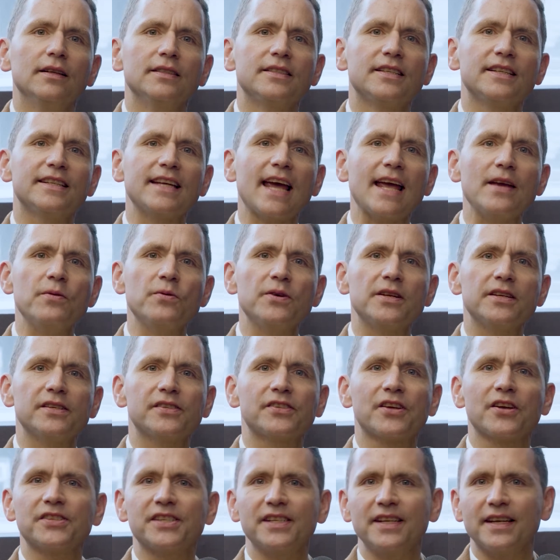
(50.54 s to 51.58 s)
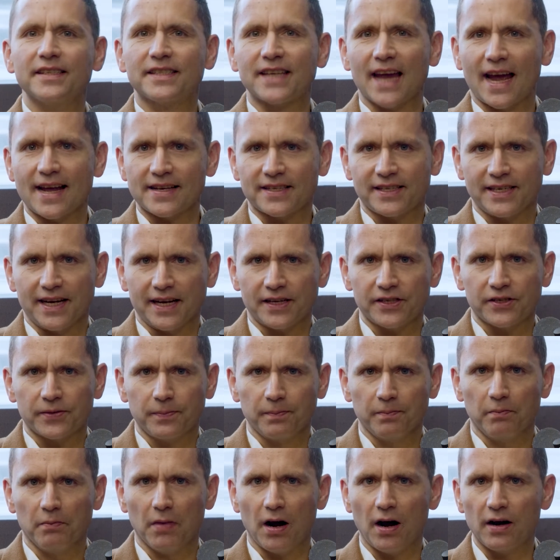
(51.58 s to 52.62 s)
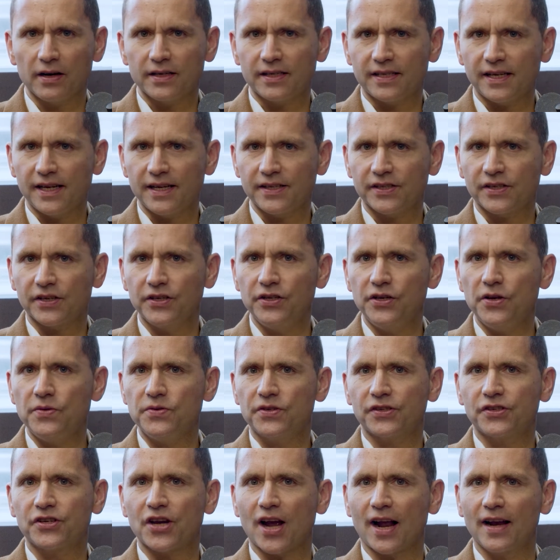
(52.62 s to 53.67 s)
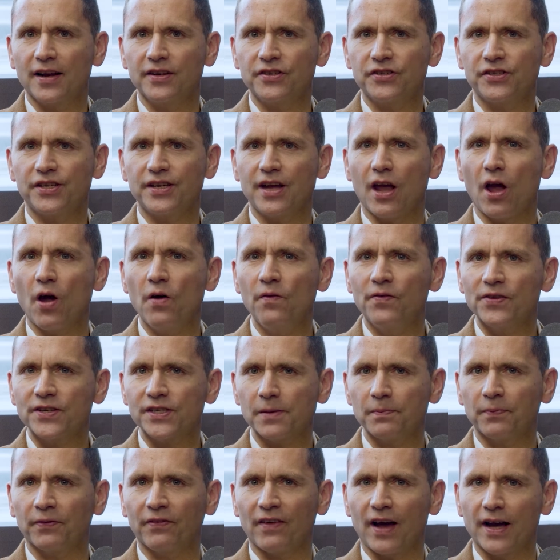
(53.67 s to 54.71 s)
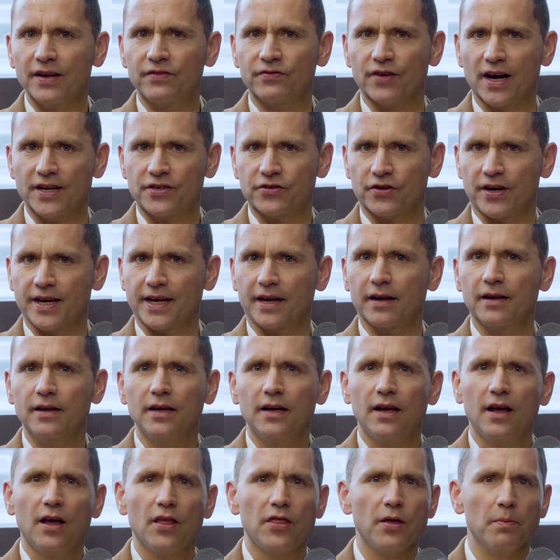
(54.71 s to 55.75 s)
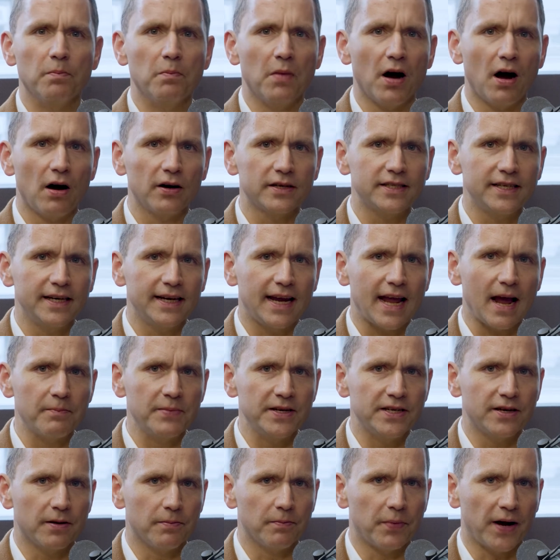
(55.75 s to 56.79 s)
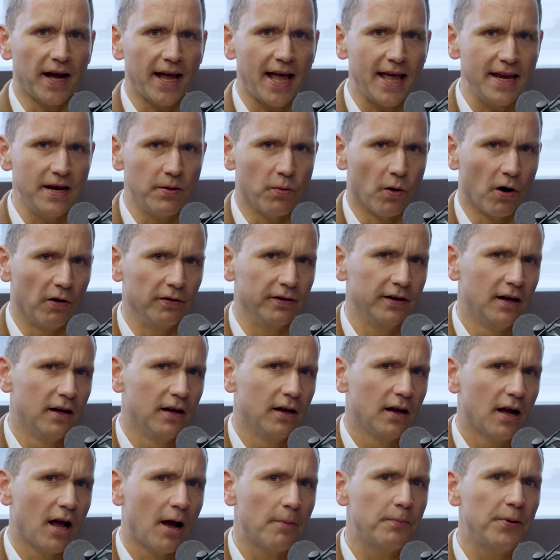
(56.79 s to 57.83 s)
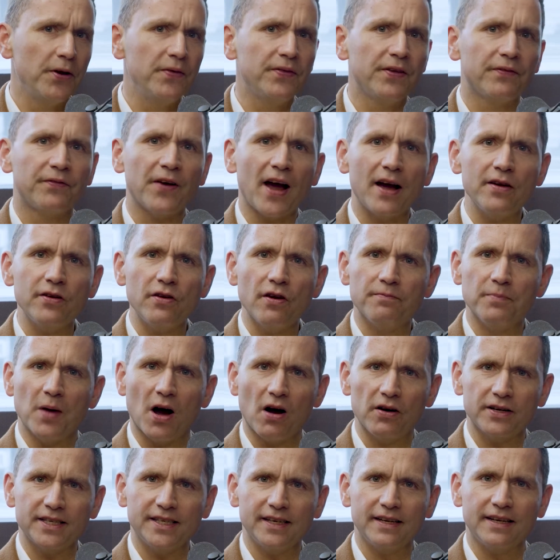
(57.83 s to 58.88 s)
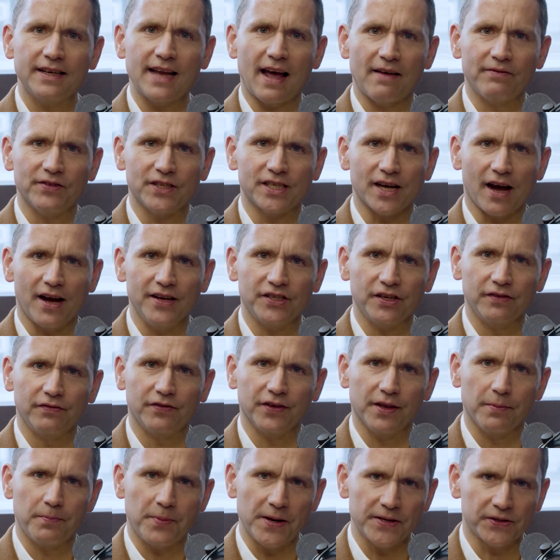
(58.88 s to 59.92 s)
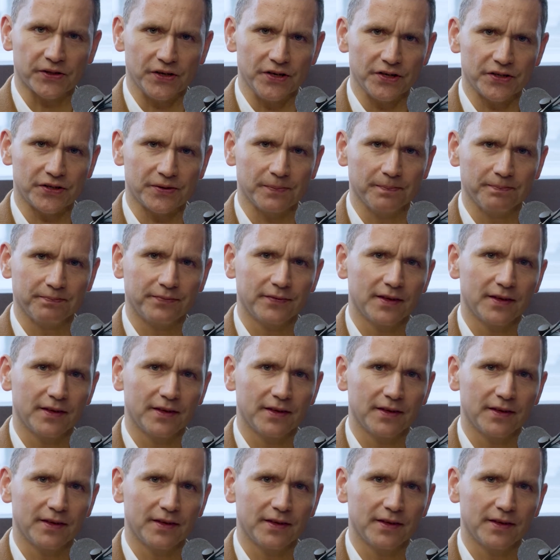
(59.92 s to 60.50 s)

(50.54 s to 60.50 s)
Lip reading: Today, we're discussing the tactics marketers can use to challenge the oversimplified rhetoric that marketing can be done by anyone and prove the value of marketing and advertising for the business.